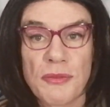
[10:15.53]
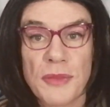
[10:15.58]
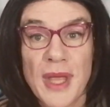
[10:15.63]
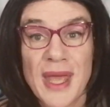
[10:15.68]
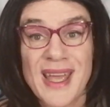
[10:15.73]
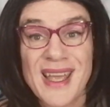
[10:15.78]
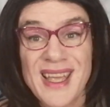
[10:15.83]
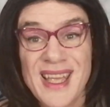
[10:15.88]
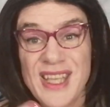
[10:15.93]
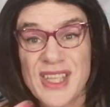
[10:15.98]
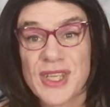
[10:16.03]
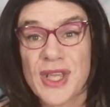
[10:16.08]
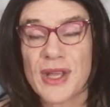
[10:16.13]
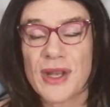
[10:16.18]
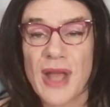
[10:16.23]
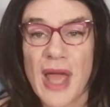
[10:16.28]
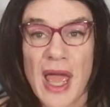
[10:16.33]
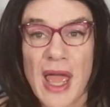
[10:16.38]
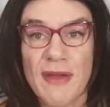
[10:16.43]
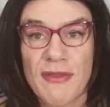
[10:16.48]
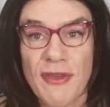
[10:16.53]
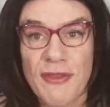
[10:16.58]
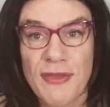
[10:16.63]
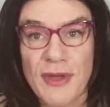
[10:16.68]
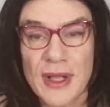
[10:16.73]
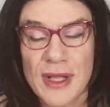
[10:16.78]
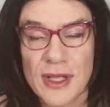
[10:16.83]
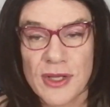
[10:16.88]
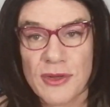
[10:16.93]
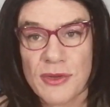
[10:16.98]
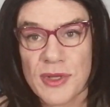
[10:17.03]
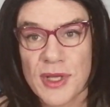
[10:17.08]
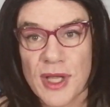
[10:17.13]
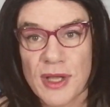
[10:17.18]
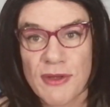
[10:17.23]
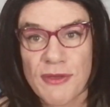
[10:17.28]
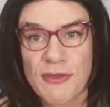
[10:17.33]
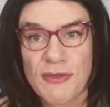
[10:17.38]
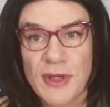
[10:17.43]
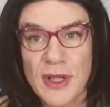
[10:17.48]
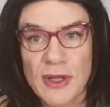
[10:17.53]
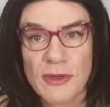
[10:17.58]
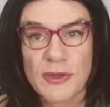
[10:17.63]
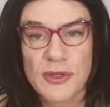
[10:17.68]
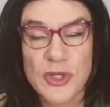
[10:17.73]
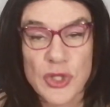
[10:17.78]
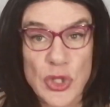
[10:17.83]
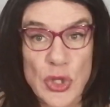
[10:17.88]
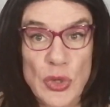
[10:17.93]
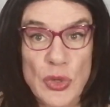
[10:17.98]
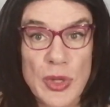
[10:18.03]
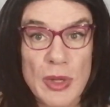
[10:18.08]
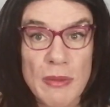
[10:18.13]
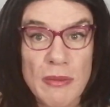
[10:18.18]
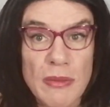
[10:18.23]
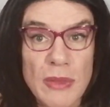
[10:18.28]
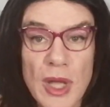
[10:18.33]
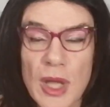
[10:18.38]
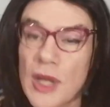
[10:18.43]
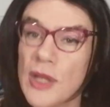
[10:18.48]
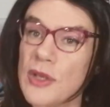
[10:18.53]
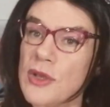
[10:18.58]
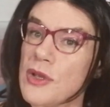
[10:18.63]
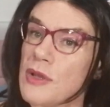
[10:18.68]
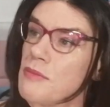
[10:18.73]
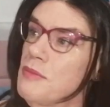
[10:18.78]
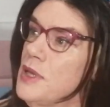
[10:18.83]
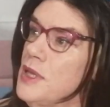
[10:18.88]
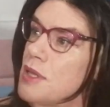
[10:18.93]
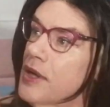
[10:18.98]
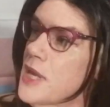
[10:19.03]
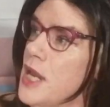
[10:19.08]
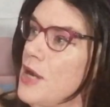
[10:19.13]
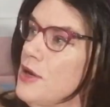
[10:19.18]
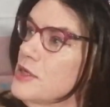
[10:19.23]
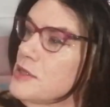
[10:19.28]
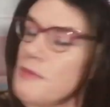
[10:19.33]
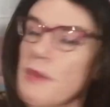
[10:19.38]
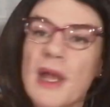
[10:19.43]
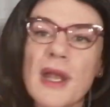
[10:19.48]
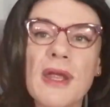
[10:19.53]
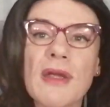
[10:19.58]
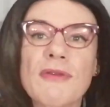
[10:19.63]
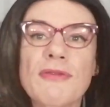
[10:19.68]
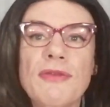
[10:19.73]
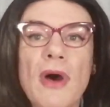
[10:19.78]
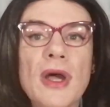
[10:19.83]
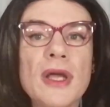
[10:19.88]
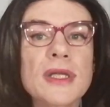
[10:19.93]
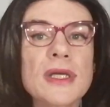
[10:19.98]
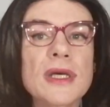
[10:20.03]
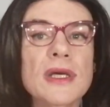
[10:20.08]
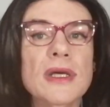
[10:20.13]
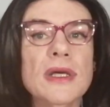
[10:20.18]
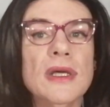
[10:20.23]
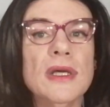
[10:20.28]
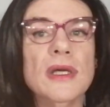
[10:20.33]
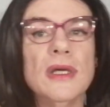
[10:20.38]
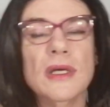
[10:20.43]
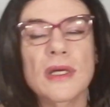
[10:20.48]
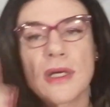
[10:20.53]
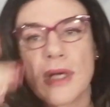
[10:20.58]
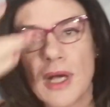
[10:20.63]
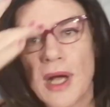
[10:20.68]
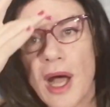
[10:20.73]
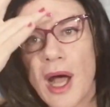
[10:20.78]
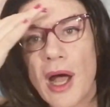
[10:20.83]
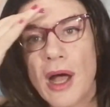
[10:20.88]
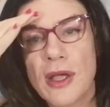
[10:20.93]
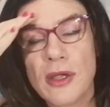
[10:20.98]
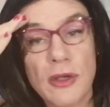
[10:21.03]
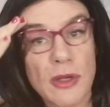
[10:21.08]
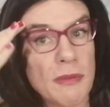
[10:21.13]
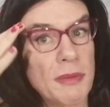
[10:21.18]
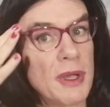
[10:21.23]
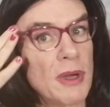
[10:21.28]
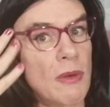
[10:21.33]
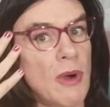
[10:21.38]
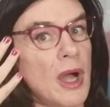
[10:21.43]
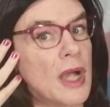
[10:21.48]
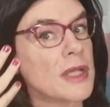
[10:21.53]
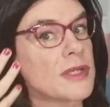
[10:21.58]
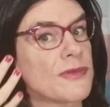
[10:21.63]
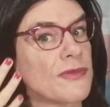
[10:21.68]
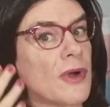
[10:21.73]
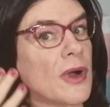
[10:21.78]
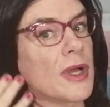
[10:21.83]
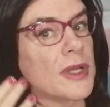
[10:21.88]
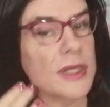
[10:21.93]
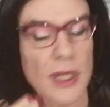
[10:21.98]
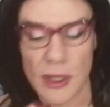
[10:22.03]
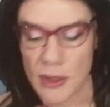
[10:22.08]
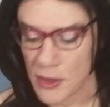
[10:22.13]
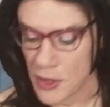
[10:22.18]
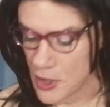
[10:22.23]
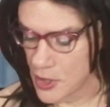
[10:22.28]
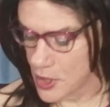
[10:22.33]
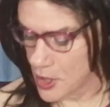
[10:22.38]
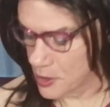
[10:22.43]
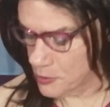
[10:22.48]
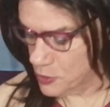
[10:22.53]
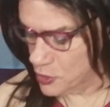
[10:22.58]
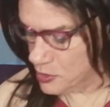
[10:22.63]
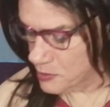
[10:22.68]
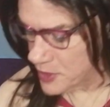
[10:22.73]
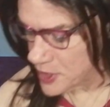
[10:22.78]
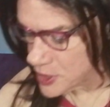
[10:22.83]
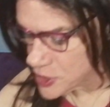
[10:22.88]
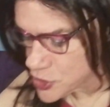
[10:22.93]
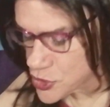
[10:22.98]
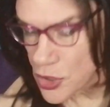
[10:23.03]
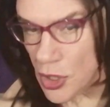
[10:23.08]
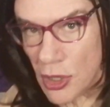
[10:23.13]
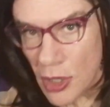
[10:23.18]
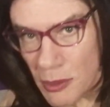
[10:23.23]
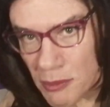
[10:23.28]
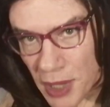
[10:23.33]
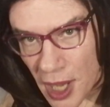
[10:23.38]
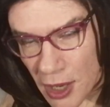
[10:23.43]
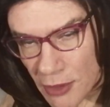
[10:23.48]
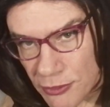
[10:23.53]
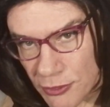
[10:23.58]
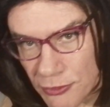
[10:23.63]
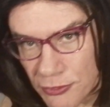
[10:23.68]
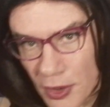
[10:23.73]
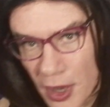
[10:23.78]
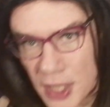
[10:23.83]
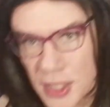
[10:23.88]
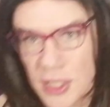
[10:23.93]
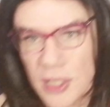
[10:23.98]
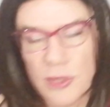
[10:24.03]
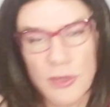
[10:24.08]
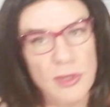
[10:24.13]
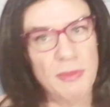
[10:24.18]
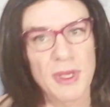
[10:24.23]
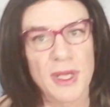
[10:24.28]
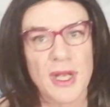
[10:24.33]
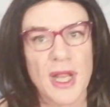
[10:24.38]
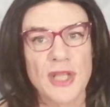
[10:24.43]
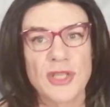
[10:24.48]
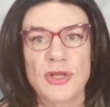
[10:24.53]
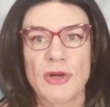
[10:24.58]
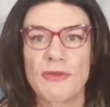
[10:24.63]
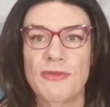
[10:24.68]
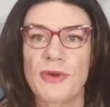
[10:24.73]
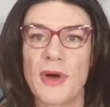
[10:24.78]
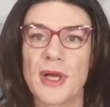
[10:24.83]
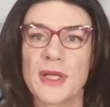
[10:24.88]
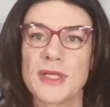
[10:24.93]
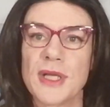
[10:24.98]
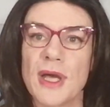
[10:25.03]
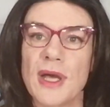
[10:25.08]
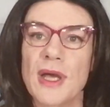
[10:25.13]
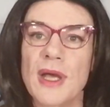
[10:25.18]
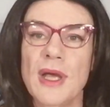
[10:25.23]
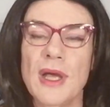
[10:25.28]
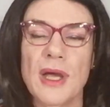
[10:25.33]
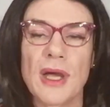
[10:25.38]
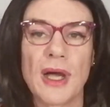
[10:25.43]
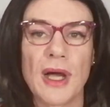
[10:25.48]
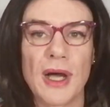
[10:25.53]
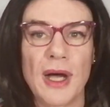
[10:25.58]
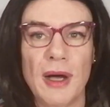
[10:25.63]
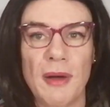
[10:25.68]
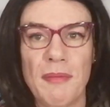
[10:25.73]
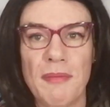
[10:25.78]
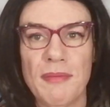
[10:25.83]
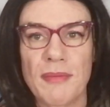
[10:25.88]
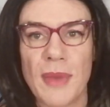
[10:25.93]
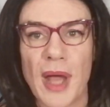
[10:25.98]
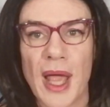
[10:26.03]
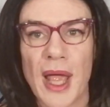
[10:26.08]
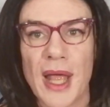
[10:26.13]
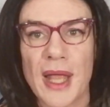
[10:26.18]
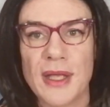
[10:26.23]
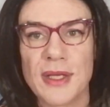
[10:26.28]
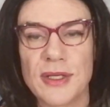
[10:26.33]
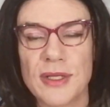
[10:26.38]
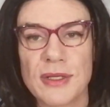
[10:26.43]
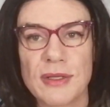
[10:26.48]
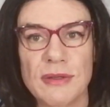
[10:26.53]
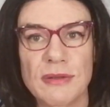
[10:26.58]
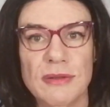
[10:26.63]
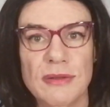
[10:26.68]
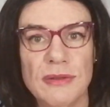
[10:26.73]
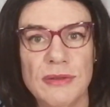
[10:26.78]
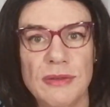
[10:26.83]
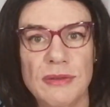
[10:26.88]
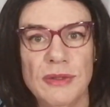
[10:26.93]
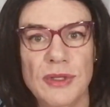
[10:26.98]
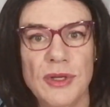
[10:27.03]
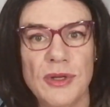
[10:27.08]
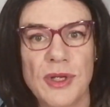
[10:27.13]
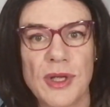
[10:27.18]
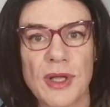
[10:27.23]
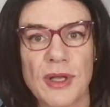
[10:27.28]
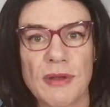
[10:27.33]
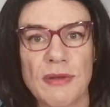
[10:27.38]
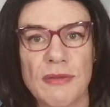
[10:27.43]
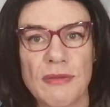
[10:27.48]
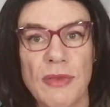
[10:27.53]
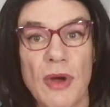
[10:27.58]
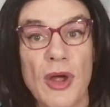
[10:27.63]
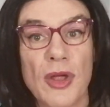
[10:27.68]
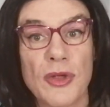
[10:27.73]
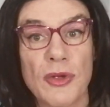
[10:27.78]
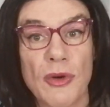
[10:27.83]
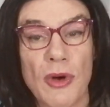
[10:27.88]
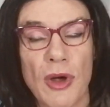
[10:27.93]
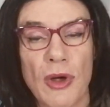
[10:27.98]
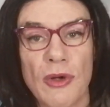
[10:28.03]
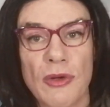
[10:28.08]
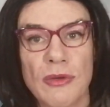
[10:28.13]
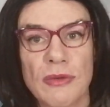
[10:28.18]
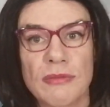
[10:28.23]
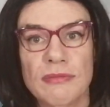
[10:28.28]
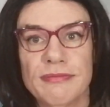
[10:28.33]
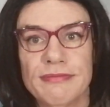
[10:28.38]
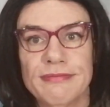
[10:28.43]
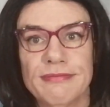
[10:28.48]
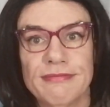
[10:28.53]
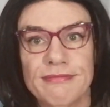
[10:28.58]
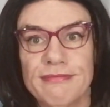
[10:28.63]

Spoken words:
they're each going to have a fairly unique feel to them. You can be the charismatic fighter. You could be a wise fighter. You could be a strong and powerful fighter. You could be an agile fighter. And you can write your own